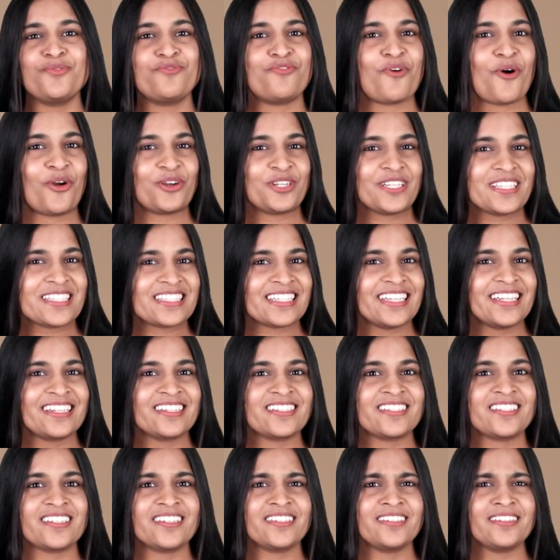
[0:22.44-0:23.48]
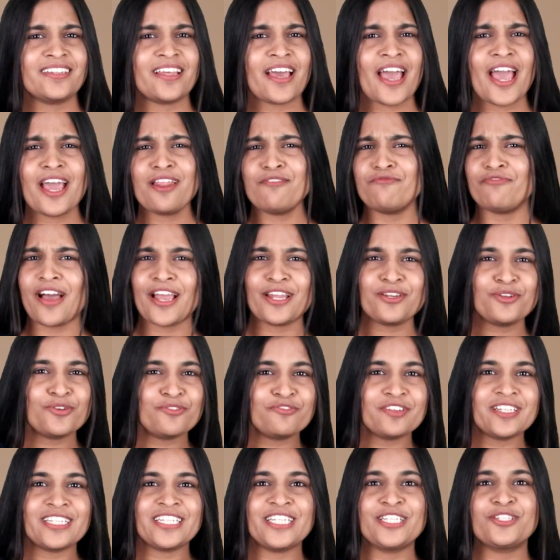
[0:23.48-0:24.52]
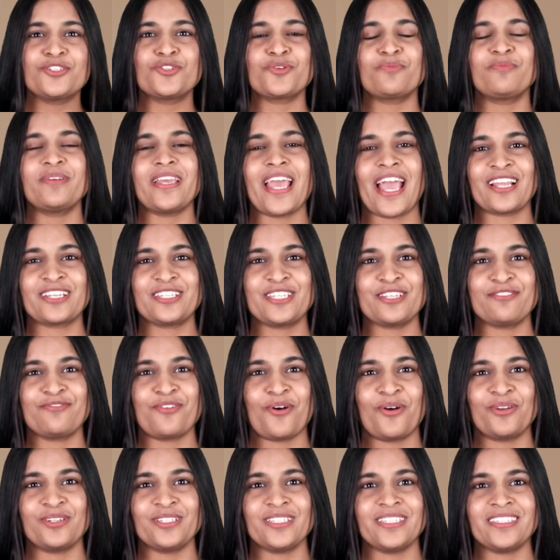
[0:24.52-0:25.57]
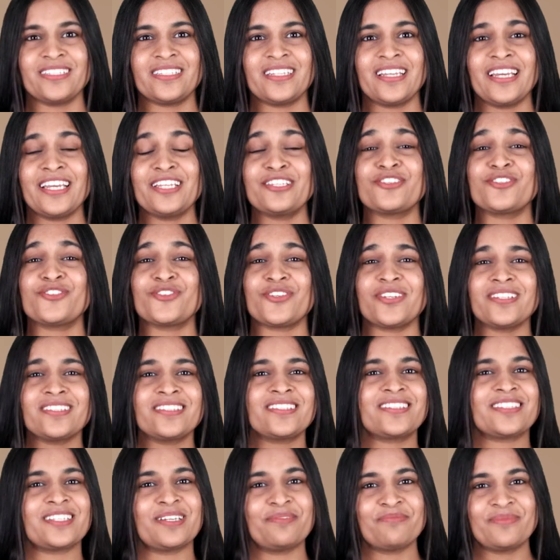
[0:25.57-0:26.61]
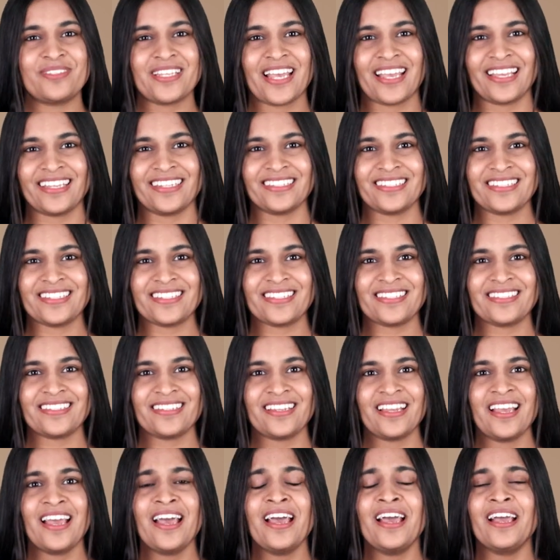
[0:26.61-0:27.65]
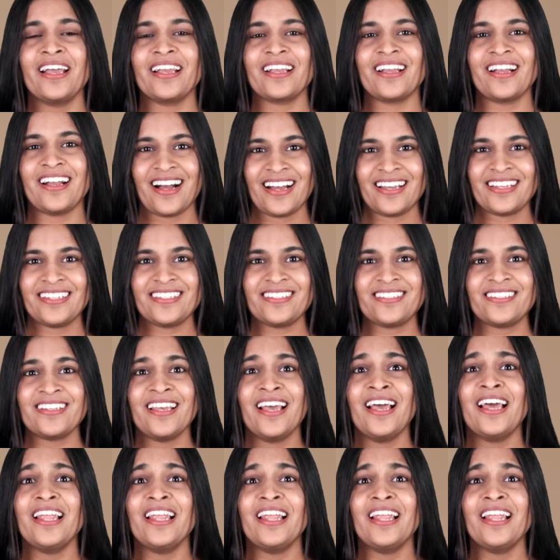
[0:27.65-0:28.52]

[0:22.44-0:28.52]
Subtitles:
what is LinkedIn and why do we need to be active on it in just some seconds. Guys,